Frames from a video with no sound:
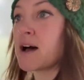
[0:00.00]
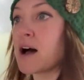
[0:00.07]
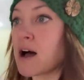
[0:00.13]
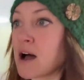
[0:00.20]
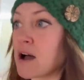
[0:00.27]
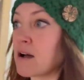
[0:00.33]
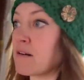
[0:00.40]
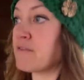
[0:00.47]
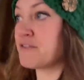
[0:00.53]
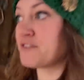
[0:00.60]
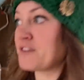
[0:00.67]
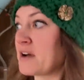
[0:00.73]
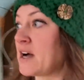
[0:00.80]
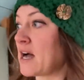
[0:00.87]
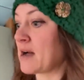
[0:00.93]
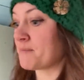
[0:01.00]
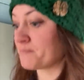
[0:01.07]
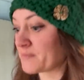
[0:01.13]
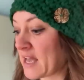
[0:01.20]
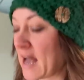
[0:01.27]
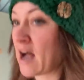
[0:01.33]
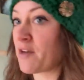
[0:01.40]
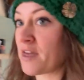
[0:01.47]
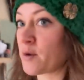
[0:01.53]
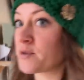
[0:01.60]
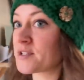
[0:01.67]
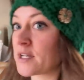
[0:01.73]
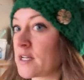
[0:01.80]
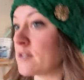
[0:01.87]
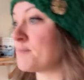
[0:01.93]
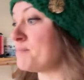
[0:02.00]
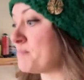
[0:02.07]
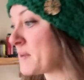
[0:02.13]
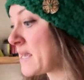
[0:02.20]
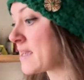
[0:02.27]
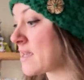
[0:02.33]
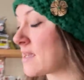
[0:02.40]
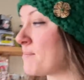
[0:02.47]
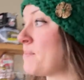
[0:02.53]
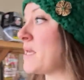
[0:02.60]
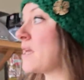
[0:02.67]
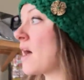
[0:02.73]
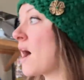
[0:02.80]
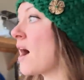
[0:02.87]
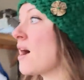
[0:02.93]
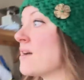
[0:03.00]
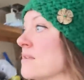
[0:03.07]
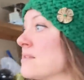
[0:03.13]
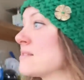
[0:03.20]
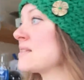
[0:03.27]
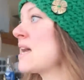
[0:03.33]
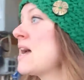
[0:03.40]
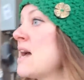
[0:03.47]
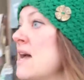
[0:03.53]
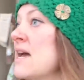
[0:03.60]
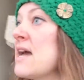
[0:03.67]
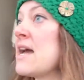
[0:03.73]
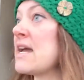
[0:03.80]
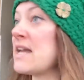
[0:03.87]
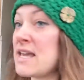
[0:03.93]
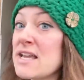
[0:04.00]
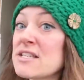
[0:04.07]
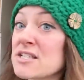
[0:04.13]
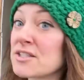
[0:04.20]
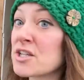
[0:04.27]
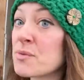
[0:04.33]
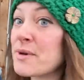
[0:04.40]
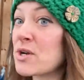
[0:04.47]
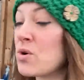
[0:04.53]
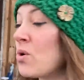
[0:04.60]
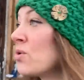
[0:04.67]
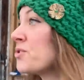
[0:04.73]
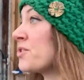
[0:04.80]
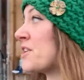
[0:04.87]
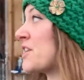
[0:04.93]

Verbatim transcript: of um, how that was gonna be because it is a little bit colder